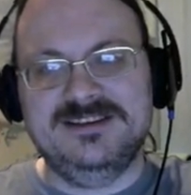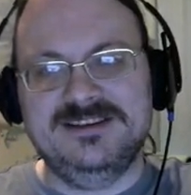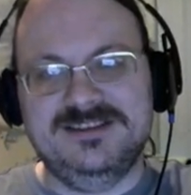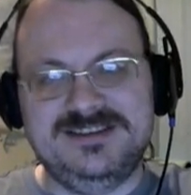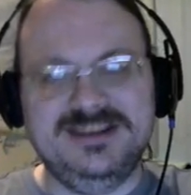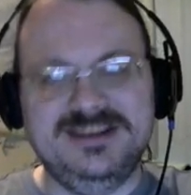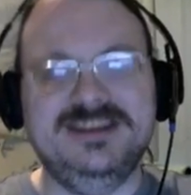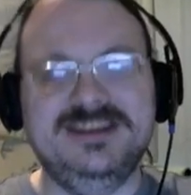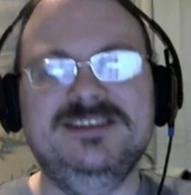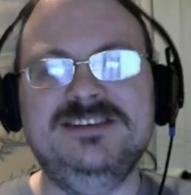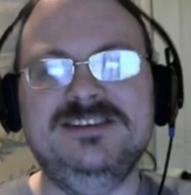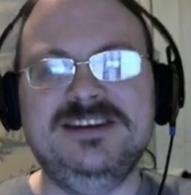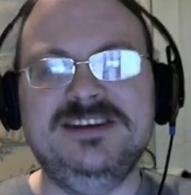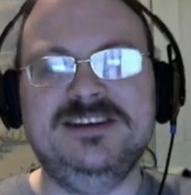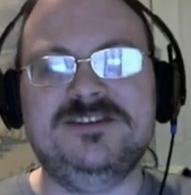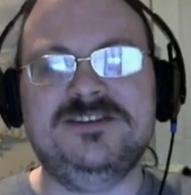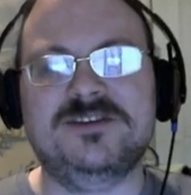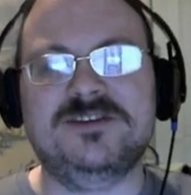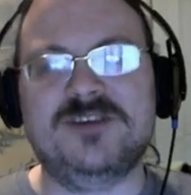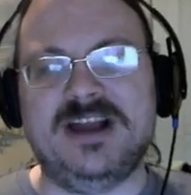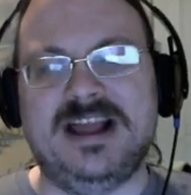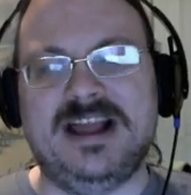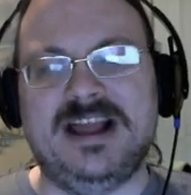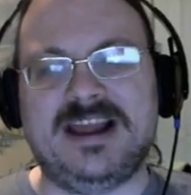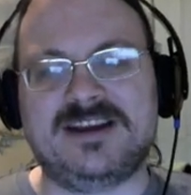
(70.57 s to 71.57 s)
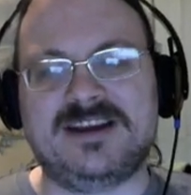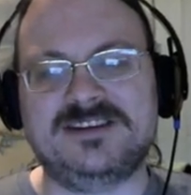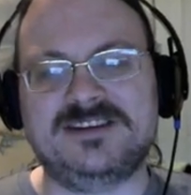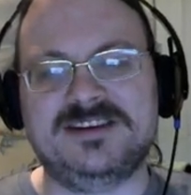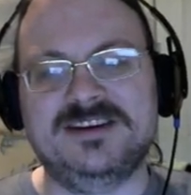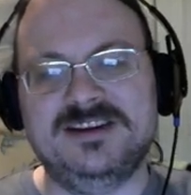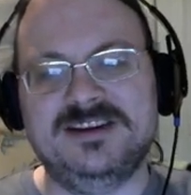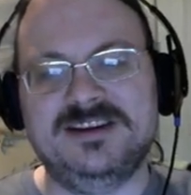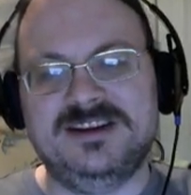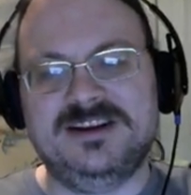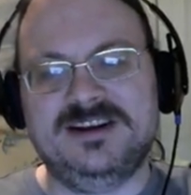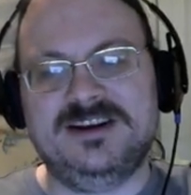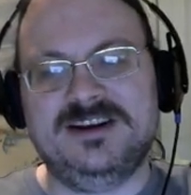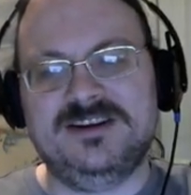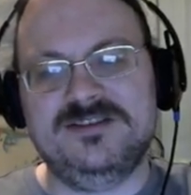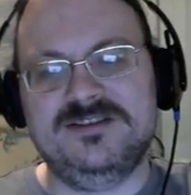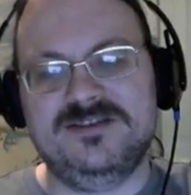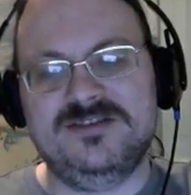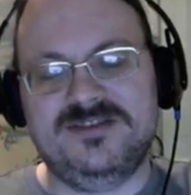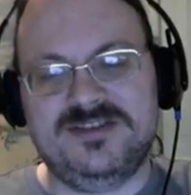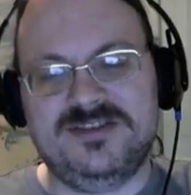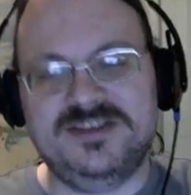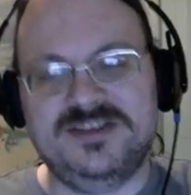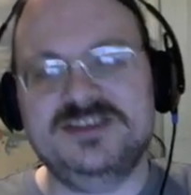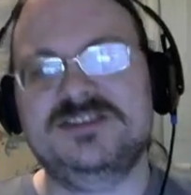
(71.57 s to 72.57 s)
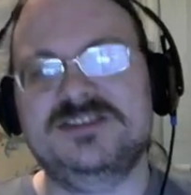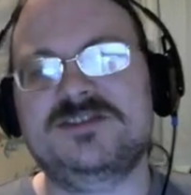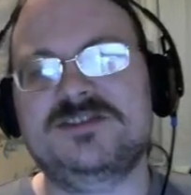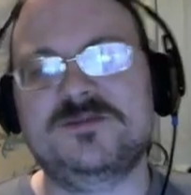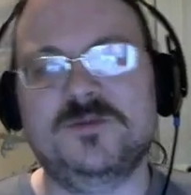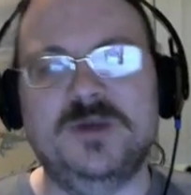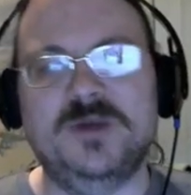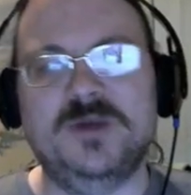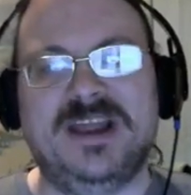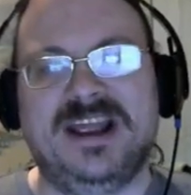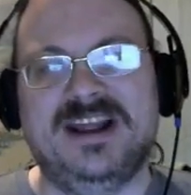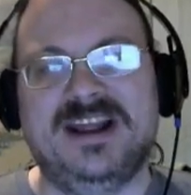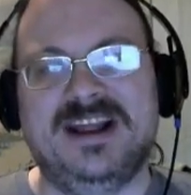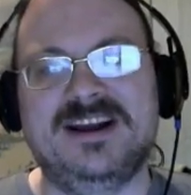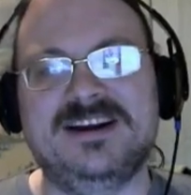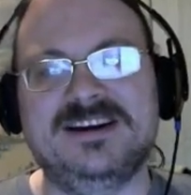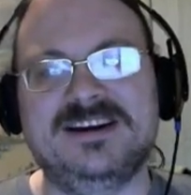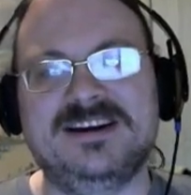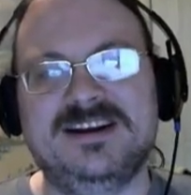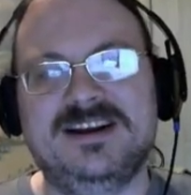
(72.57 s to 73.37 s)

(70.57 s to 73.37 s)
D&D Direct this week